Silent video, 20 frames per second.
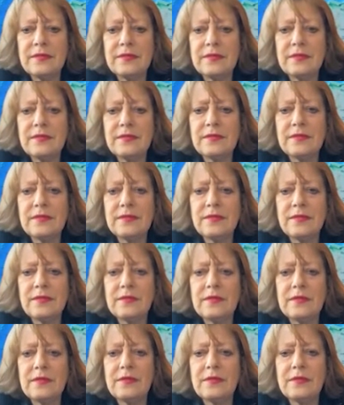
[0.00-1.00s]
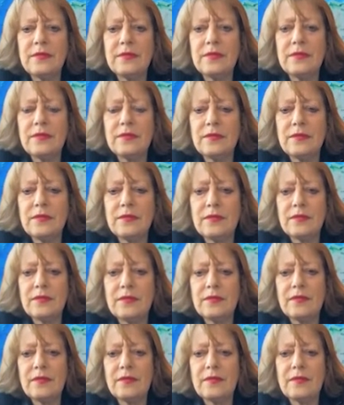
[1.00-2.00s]

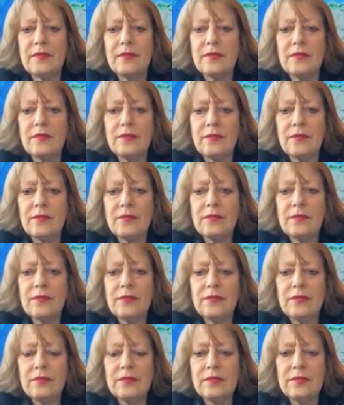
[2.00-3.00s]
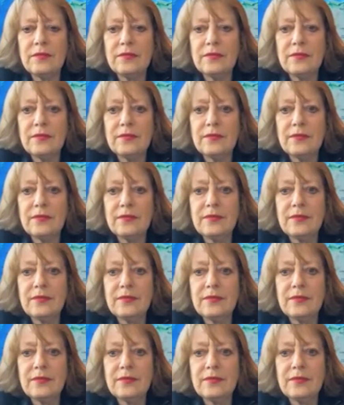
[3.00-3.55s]
[no speech]